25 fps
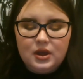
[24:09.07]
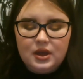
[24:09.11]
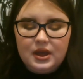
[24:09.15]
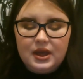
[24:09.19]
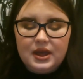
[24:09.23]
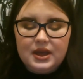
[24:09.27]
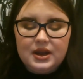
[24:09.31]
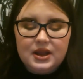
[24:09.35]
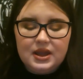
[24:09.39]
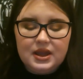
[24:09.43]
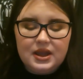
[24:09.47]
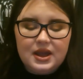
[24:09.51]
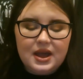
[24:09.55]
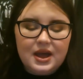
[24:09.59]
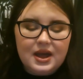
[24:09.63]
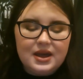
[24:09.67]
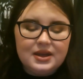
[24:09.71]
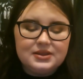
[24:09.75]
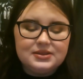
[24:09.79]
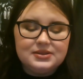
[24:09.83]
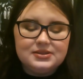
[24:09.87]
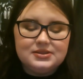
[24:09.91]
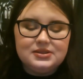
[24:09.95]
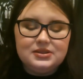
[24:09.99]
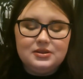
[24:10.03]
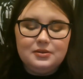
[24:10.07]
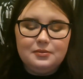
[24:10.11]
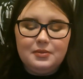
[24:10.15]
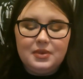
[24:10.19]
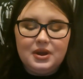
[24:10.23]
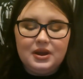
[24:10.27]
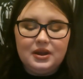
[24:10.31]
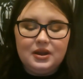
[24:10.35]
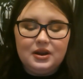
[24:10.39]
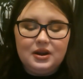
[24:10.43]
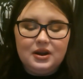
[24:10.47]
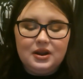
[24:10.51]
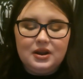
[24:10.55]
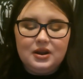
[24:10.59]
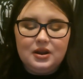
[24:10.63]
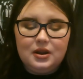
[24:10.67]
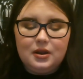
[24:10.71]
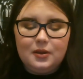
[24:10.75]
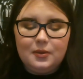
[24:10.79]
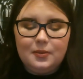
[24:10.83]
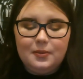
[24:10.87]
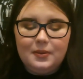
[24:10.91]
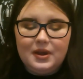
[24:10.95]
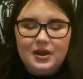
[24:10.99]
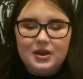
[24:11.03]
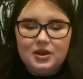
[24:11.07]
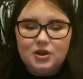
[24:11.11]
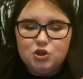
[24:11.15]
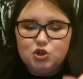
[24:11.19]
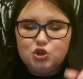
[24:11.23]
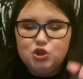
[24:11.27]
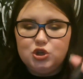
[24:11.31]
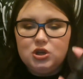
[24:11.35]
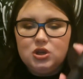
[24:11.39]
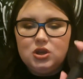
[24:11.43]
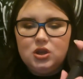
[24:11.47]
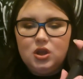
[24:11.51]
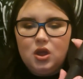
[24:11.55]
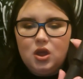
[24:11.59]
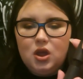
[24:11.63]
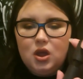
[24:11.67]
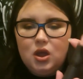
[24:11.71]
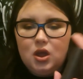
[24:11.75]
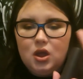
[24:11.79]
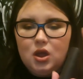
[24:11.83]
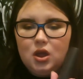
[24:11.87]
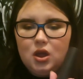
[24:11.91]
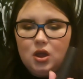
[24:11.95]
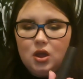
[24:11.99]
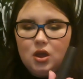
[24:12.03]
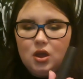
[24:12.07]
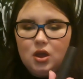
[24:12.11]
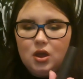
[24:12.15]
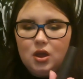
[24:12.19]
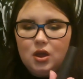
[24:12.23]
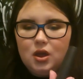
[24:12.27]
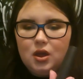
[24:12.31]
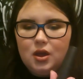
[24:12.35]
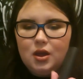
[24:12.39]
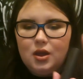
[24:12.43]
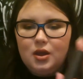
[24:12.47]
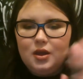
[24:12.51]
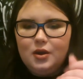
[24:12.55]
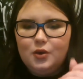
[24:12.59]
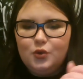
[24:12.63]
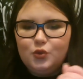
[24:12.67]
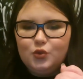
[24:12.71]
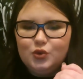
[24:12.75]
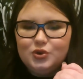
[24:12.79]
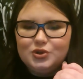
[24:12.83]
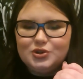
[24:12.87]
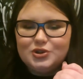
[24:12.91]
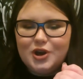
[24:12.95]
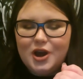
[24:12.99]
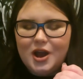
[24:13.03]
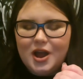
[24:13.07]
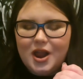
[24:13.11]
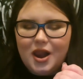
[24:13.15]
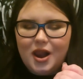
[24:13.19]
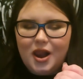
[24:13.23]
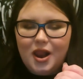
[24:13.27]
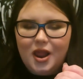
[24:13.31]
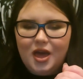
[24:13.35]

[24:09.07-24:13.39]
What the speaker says: And it has the magnetic packaging, which I